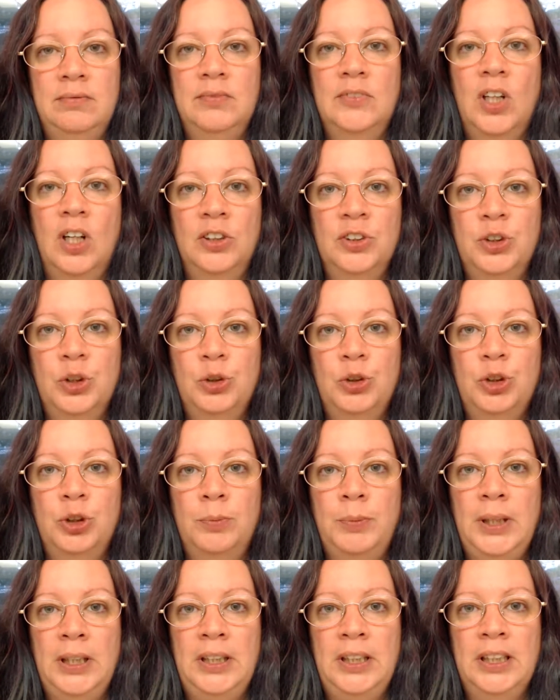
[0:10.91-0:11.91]
on social
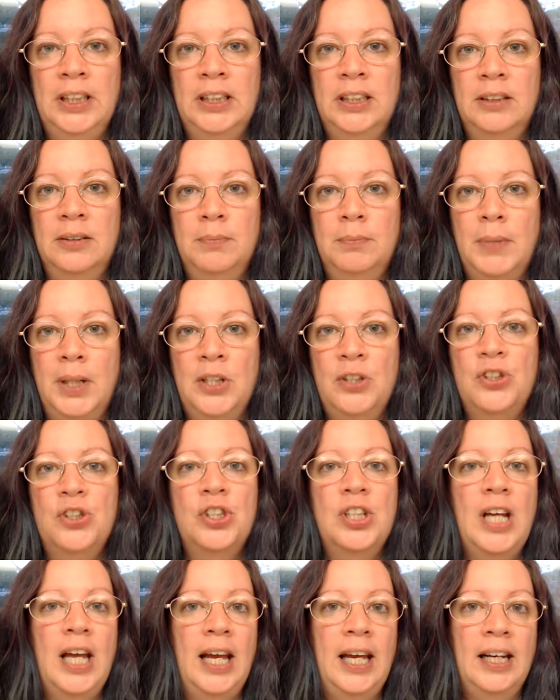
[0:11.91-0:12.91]
media much
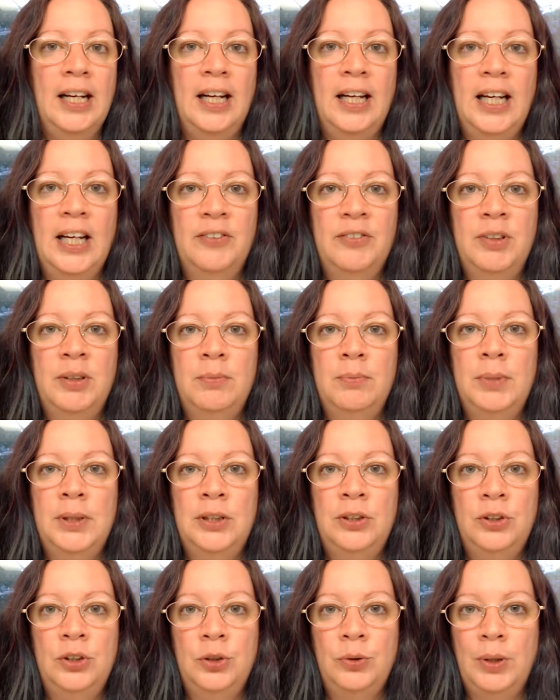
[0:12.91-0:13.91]
and I haven't
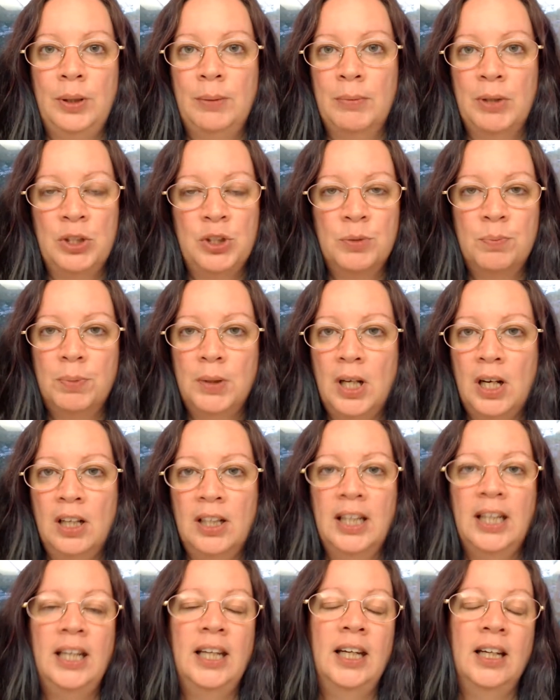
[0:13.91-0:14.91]
been doing much
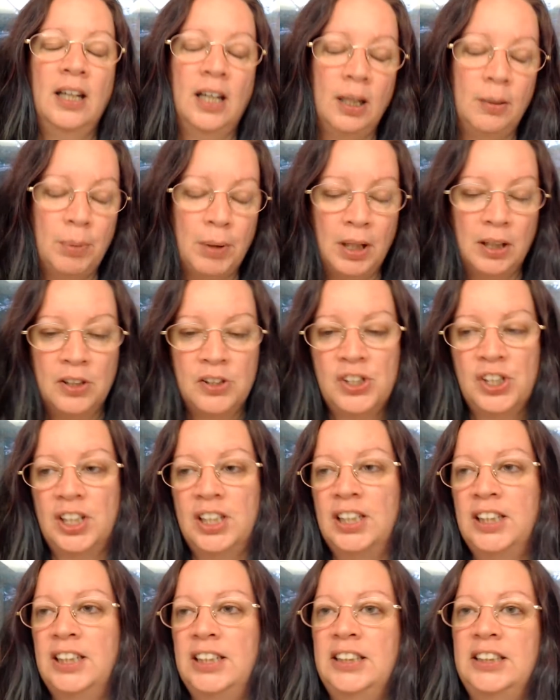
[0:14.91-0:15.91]
blogging. I
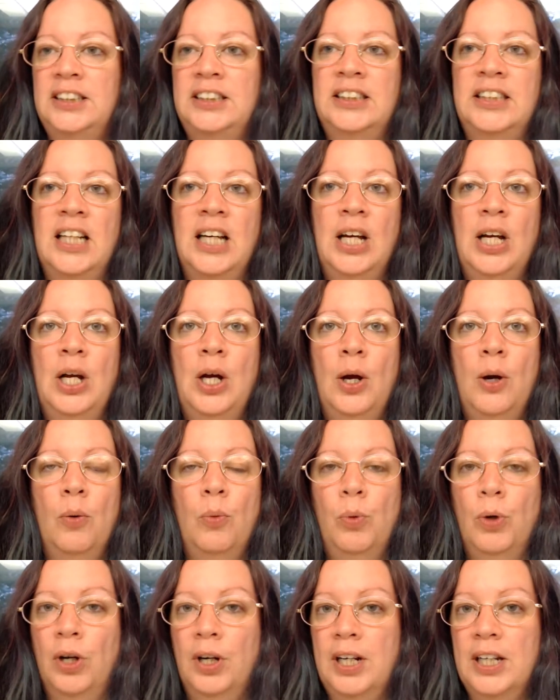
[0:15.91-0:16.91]
apologize.
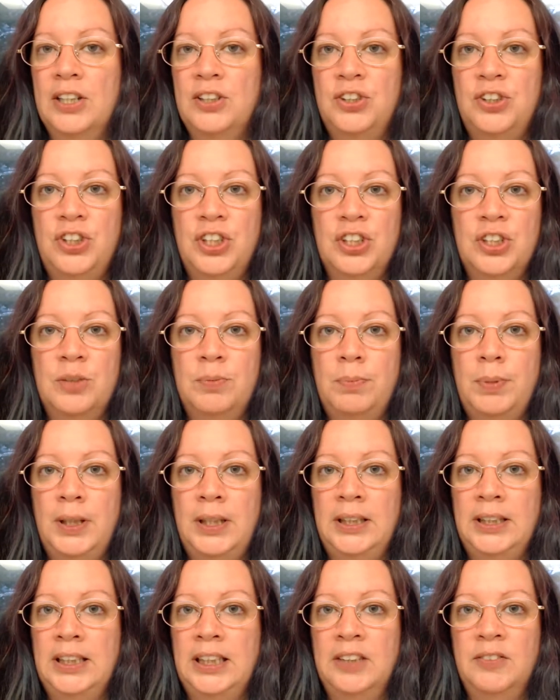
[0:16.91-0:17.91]
Work has just
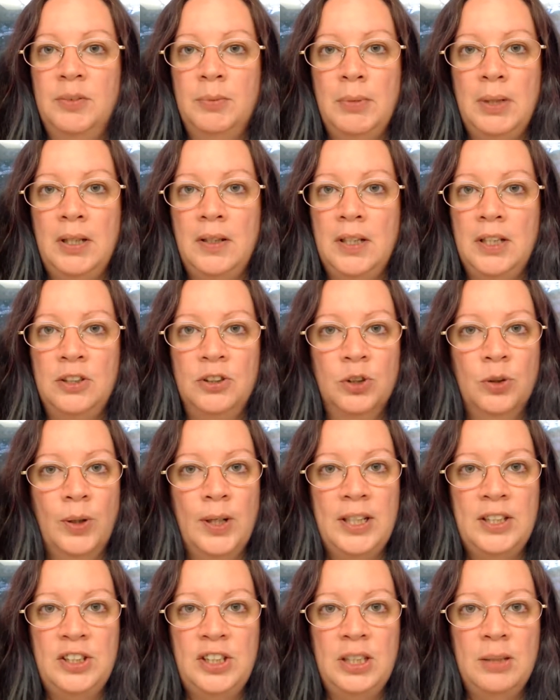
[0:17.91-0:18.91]
been giving me these
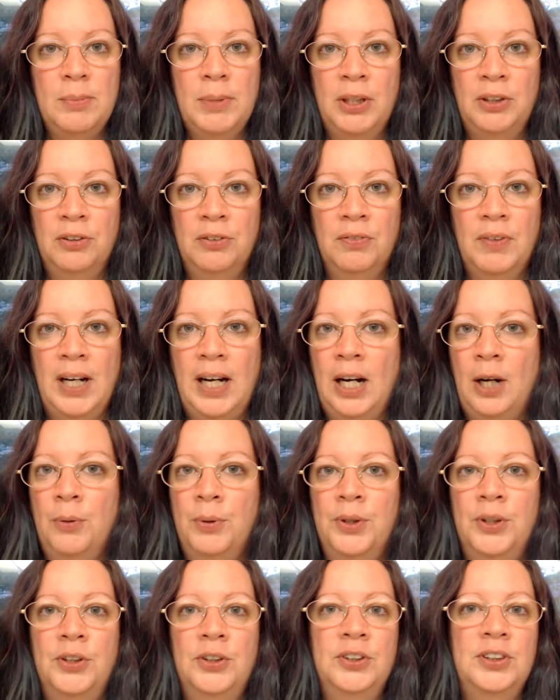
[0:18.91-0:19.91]
crazy amount of
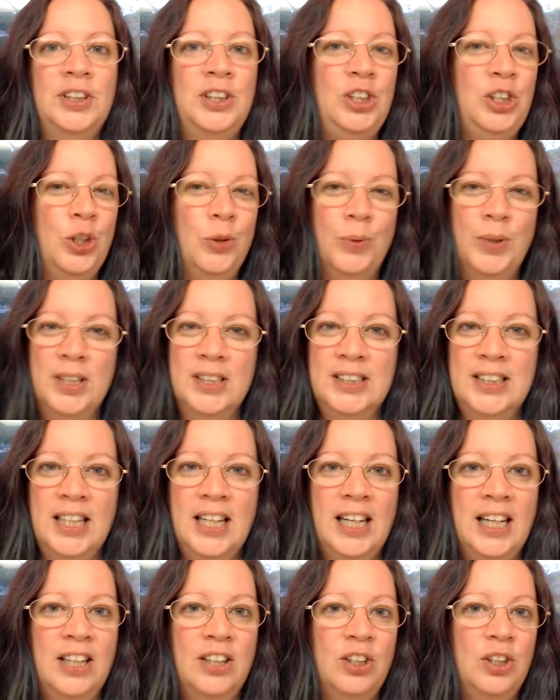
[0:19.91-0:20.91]
hours, and you know what it's
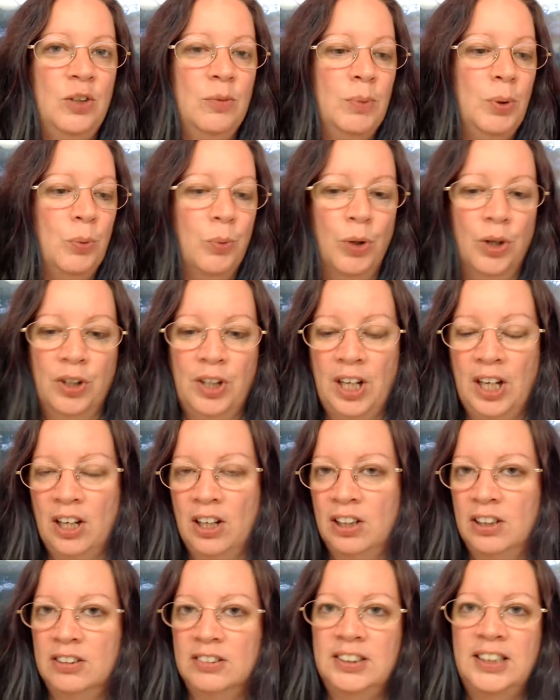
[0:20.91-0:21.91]
like. You've been working
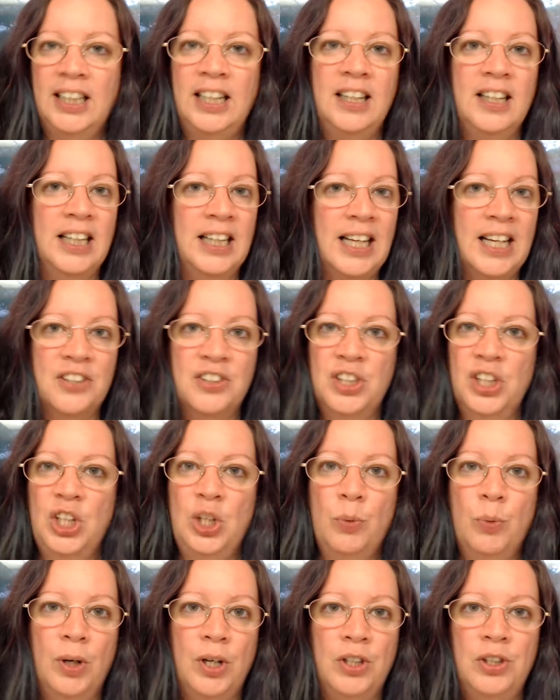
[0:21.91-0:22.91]
all day. The last thing you
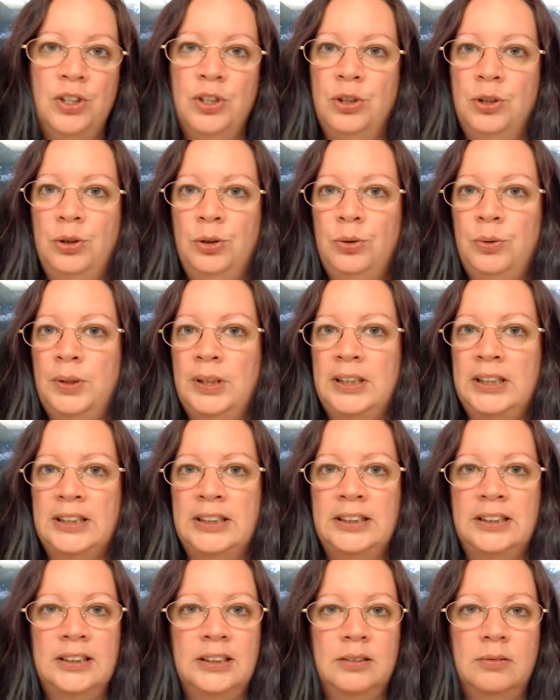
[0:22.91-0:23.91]
want to do
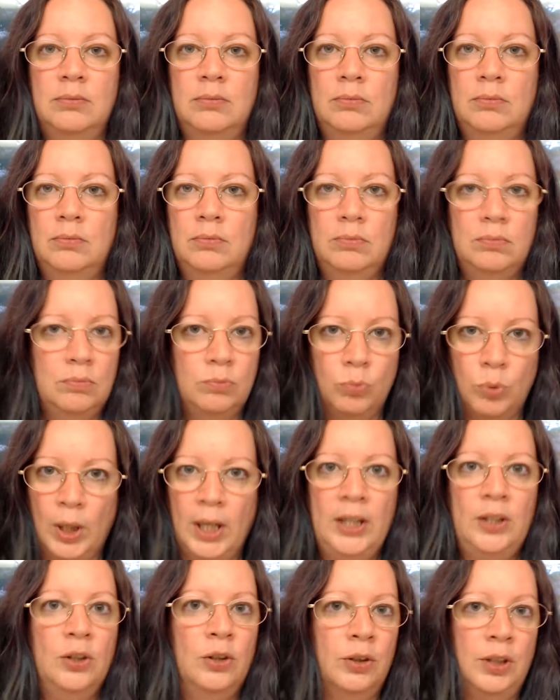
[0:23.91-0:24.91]
is
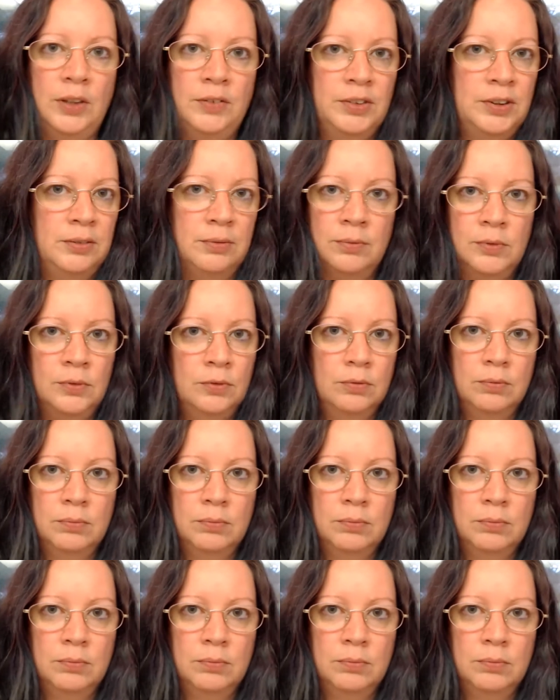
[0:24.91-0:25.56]
write or even